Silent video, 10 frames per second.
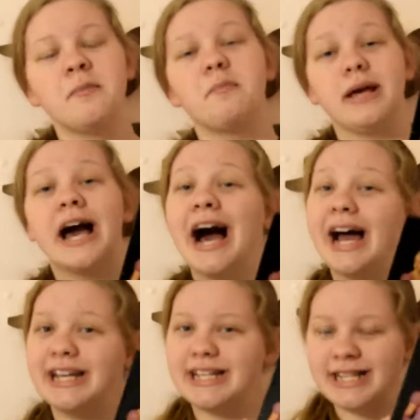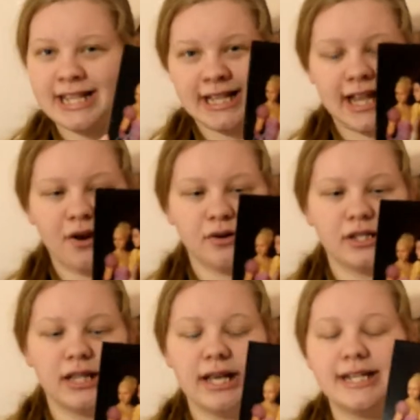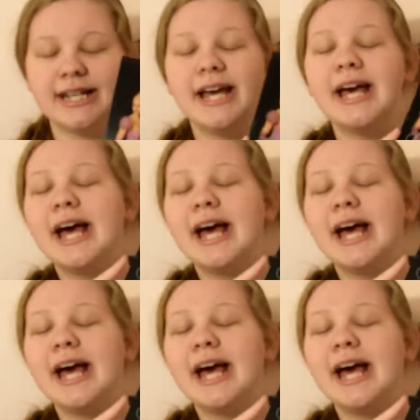behind the letters lit